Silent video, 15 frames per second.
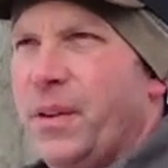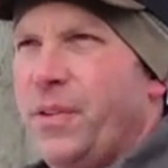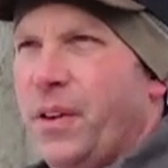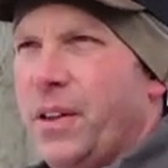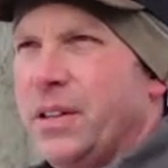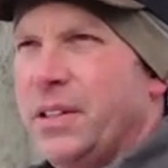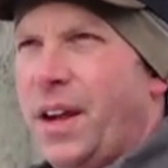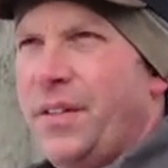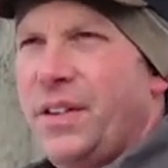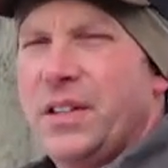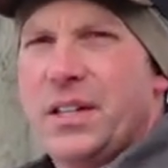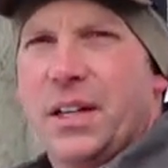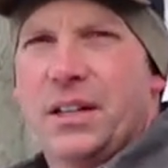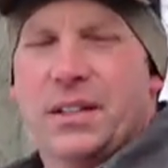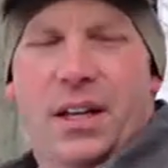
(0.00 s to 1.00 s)
For the
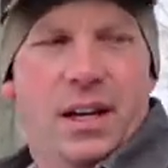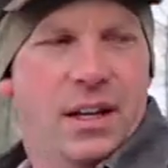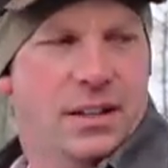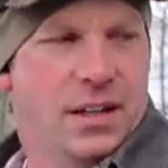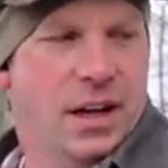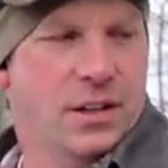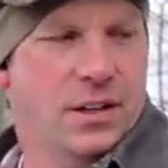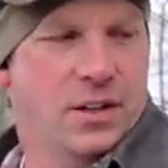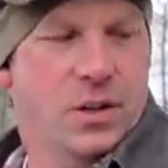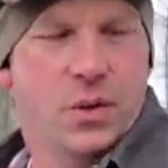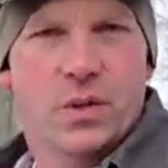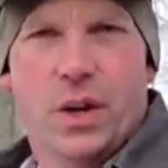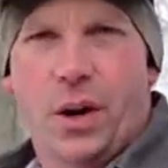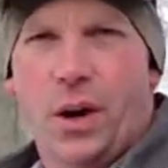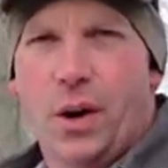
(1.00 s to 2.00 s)
7/16, I just
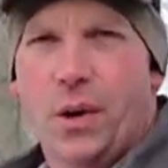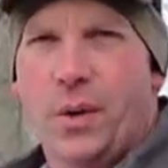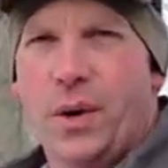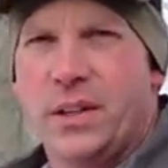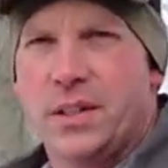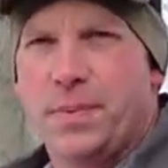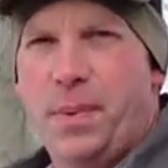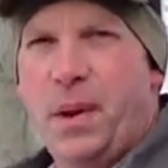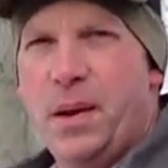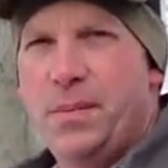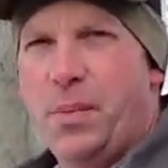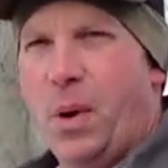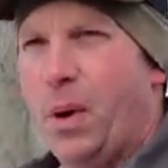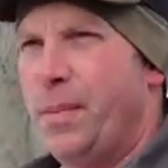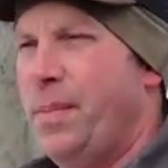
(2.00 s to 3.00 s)
use a Irwin speed
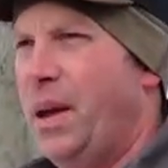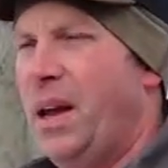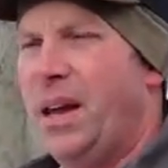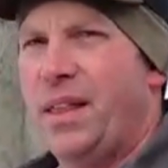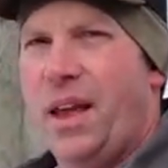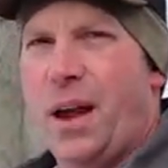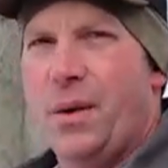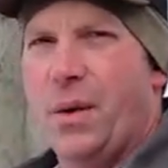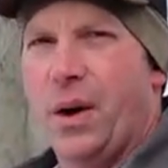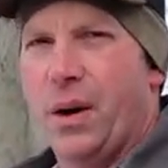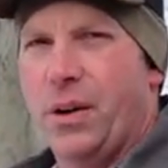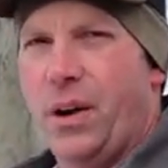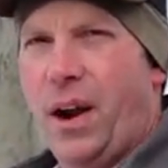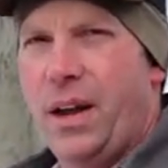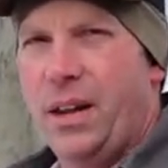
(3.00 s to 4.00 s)
bore bit, and that worked
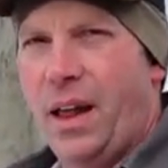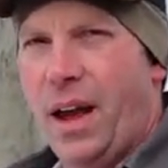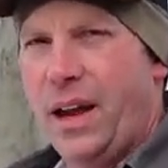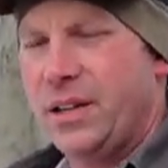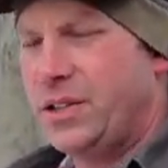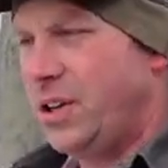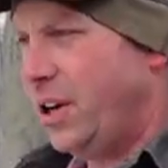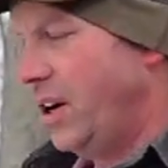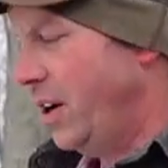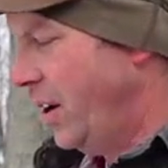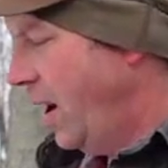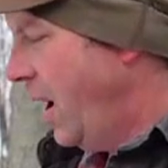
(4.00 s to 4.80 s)
great last year.